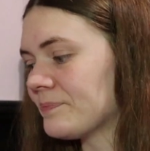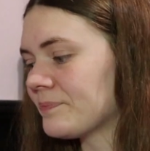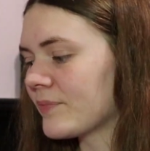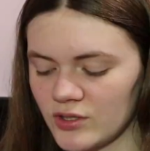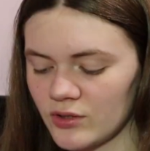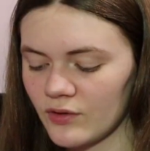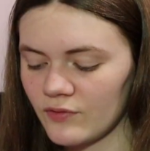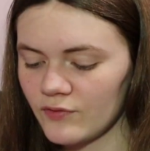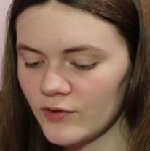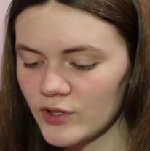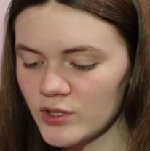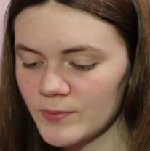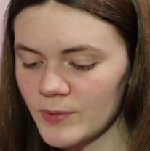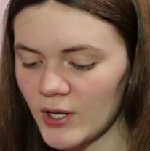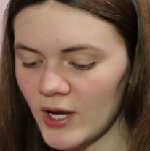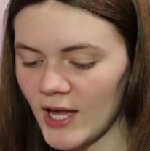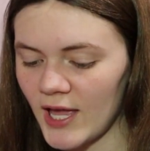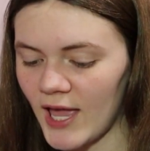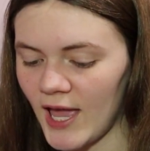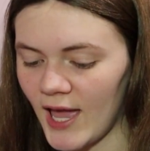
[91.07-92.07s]
So the first
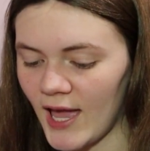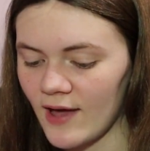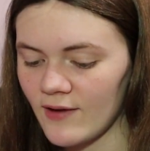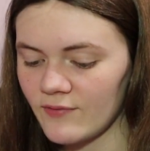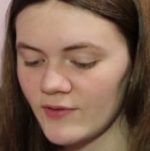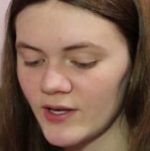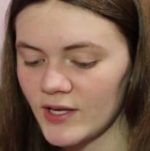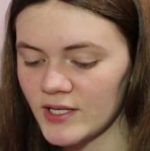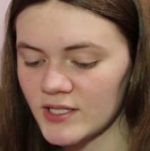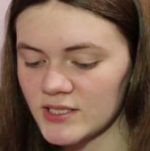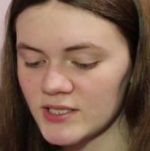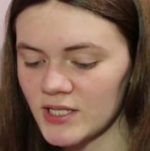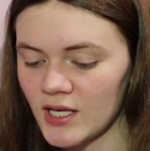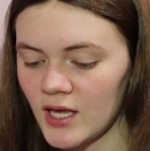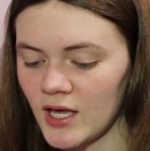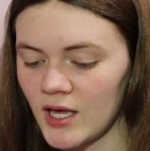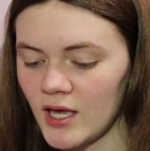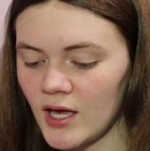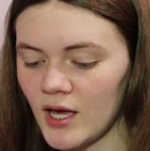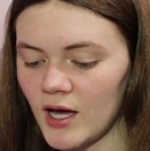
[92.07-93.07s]
book I have is
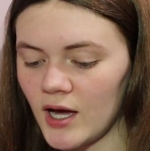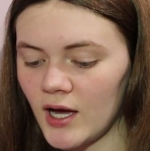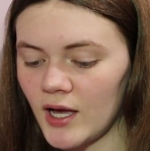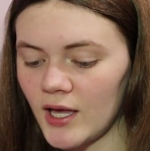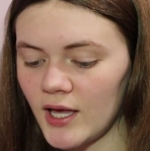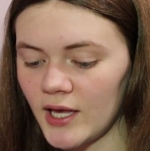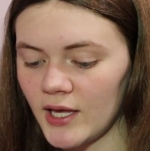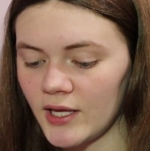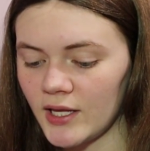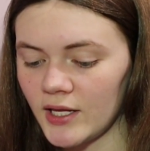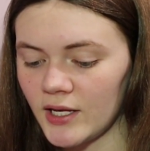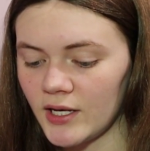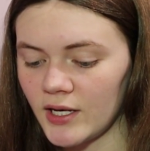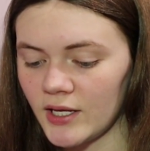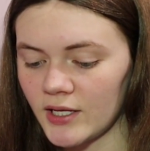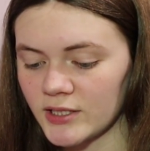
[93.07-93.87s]
an